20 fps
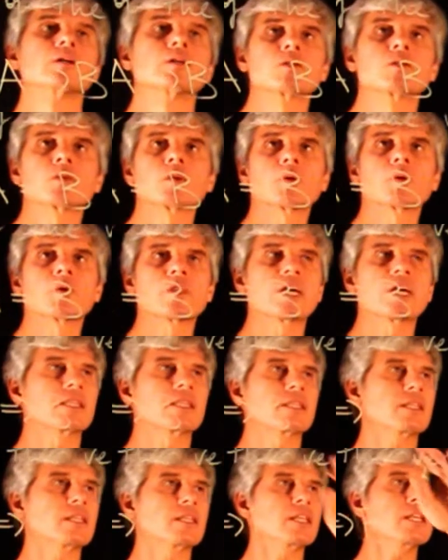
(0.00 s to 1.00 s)
So that
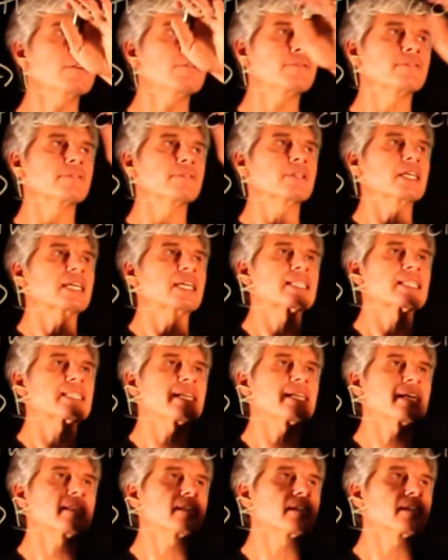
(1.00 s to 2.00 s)
if a
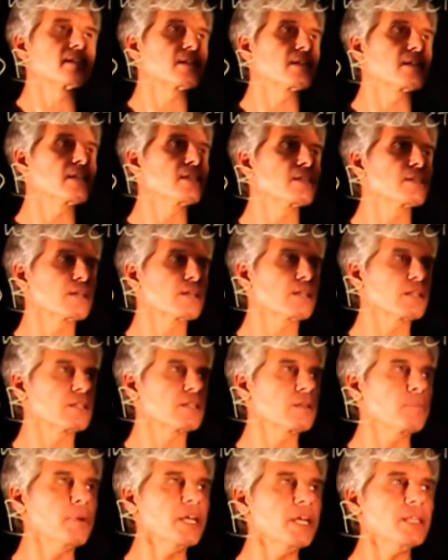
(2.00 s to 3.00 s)
set is linearly
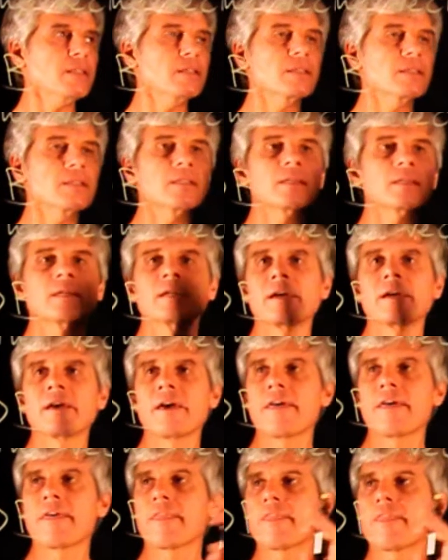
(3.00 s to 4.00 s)
dependent,
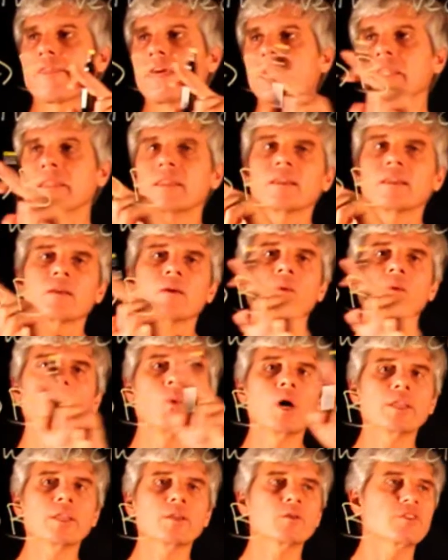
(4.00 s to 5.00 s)
then
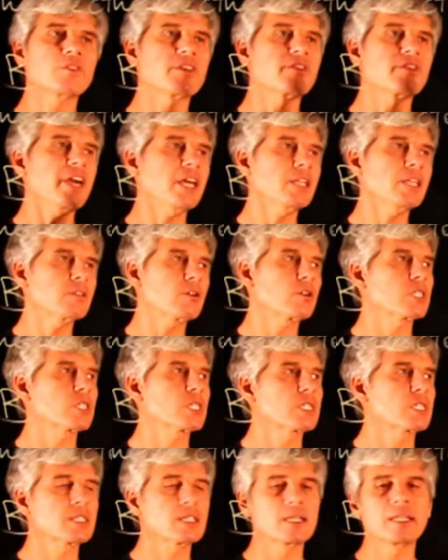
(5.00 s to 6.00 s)
one of the vectors
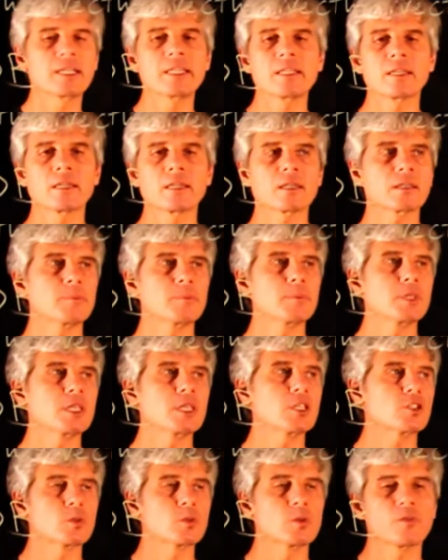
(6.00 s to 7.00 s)
is a linear
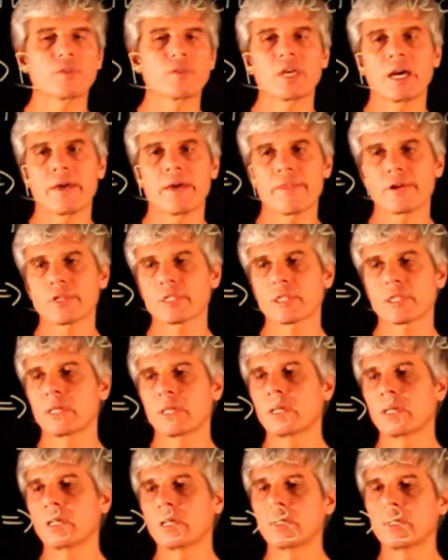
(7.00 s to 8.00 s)
combination of the others.
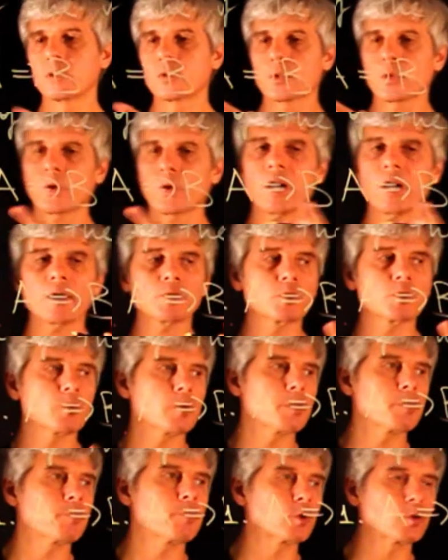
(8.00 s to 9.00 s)
So how do
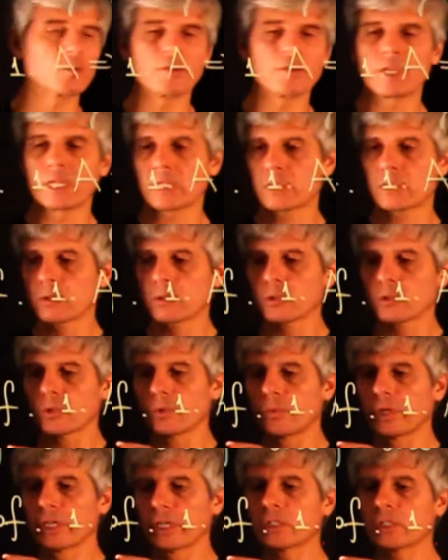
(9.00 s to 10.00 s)
we prove this? So
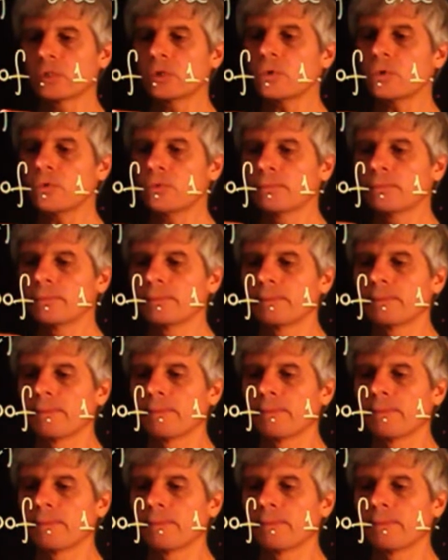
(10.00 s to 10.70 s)
we assume